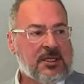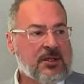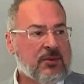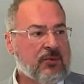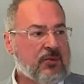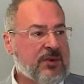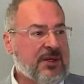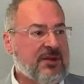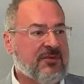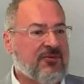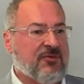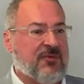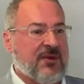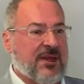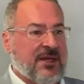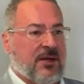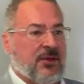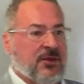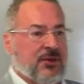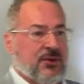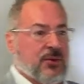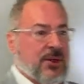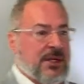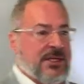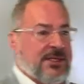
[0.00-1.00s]
We
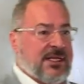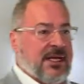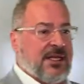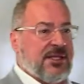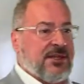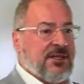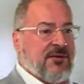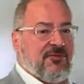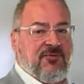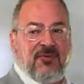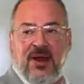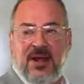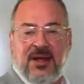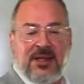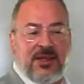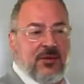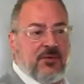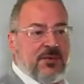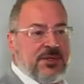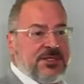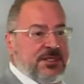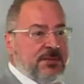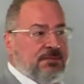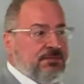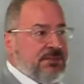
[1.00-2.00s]
failed to identify there
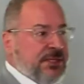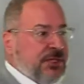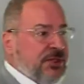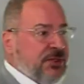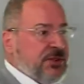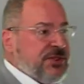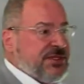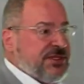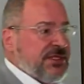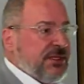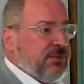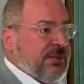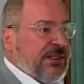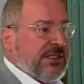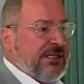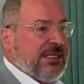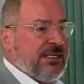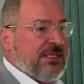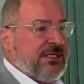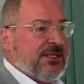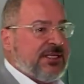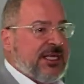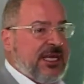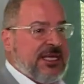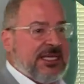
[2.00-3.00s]
was abuse and we
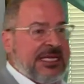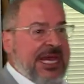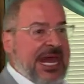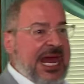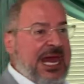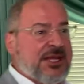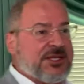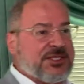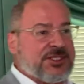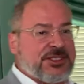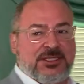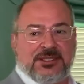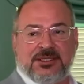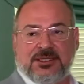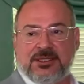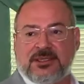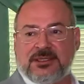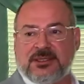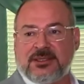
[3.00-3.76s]
didn't take action.